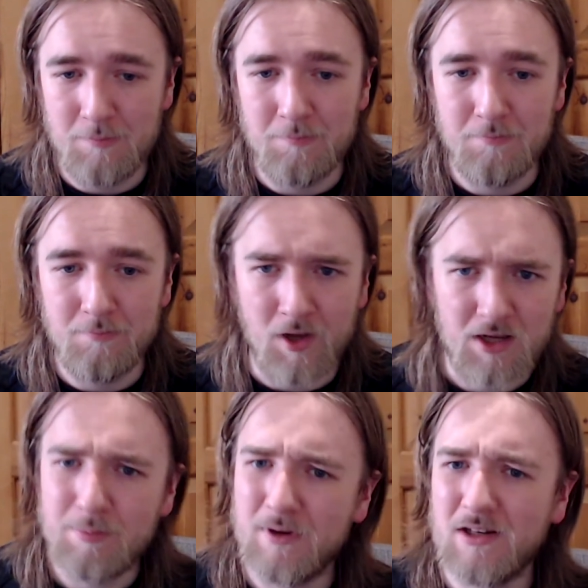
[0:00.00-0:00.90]

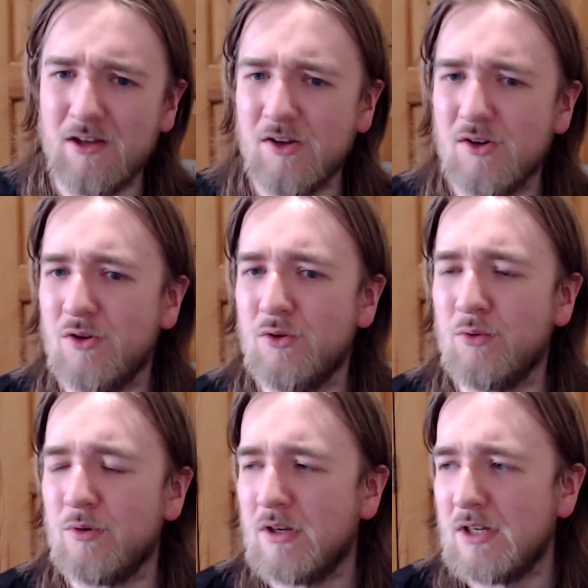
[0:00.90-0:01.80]
Mike Butler, who
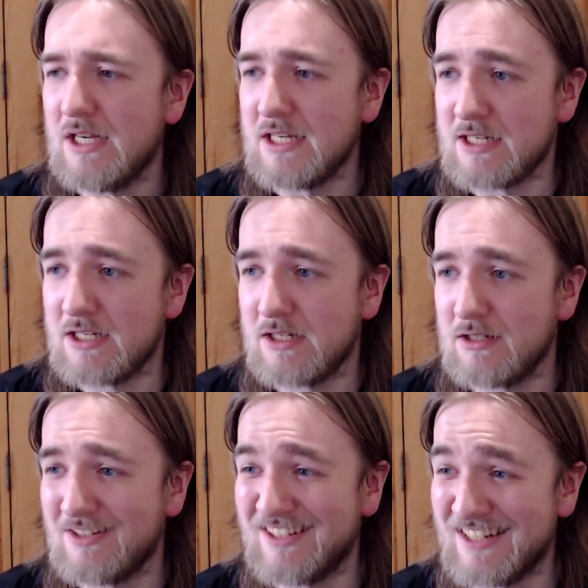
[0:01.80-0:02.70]
is
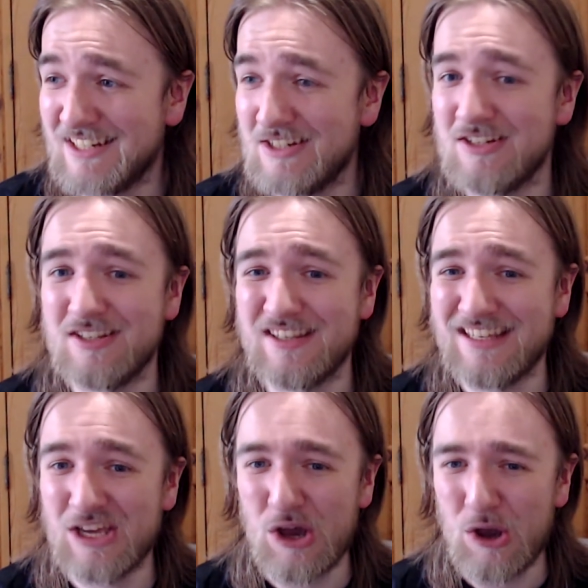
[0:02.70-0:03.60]
considered
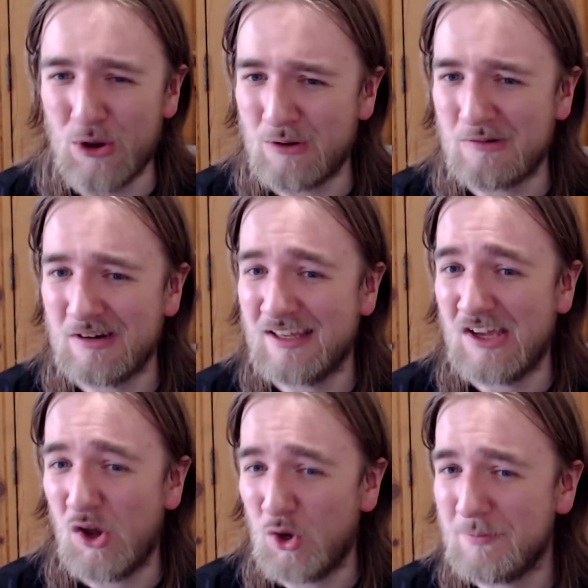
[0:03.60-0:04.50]
the only
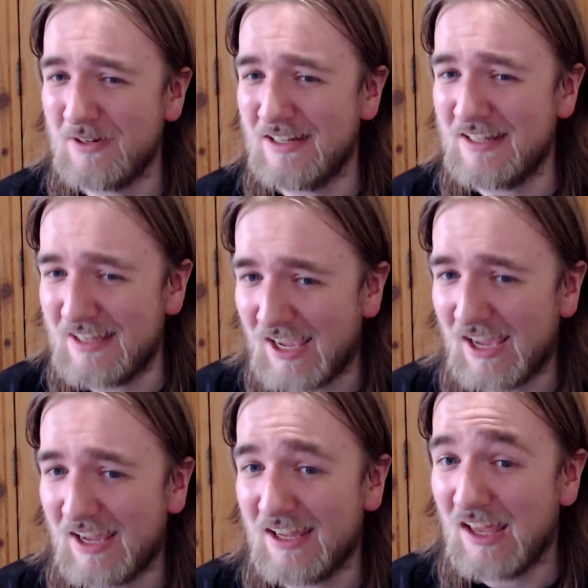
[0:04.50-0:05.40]
openly
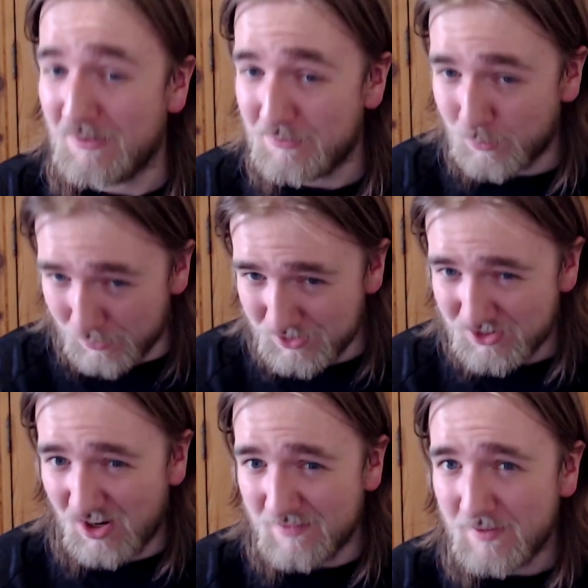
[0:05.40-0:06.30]
gay F1
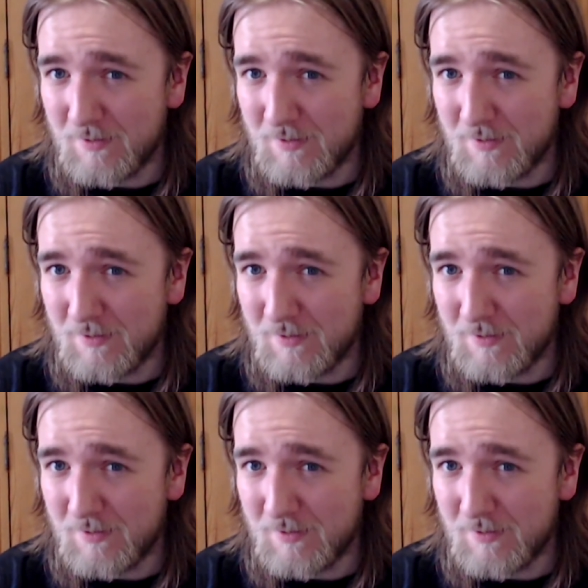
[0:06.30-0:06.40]
driver.